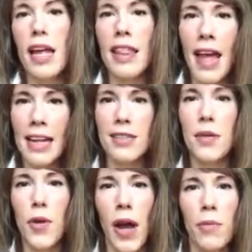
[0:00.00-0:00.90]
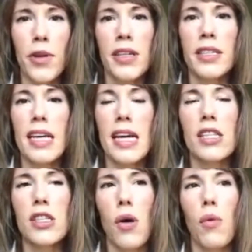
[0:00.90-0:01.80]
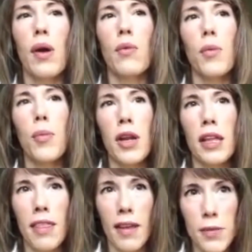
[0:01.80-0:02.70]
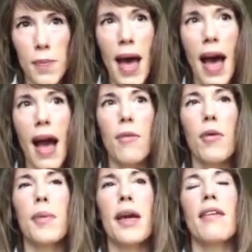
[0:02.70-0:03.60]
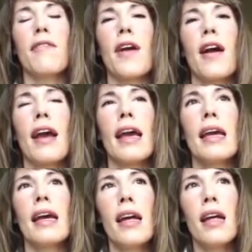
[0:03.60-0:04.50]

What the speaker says: And that's the prime real estate. So when we're putting things back, we're being very